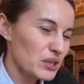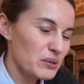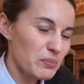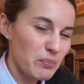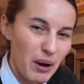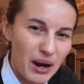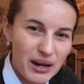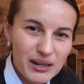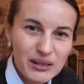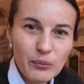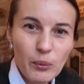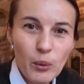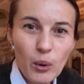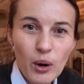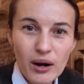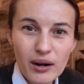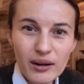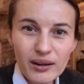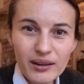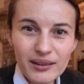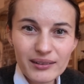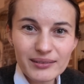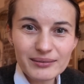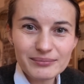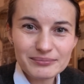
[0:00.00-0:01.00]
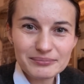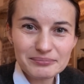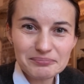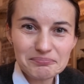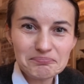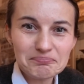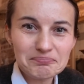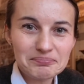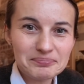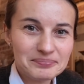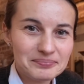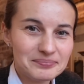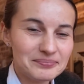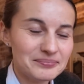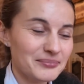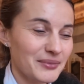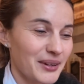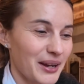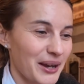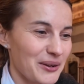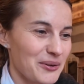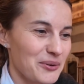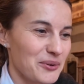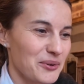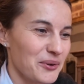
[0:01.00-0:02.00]
might work.
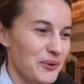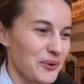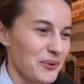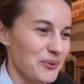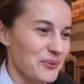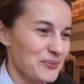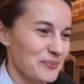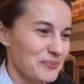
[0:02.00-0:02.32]
I don't know.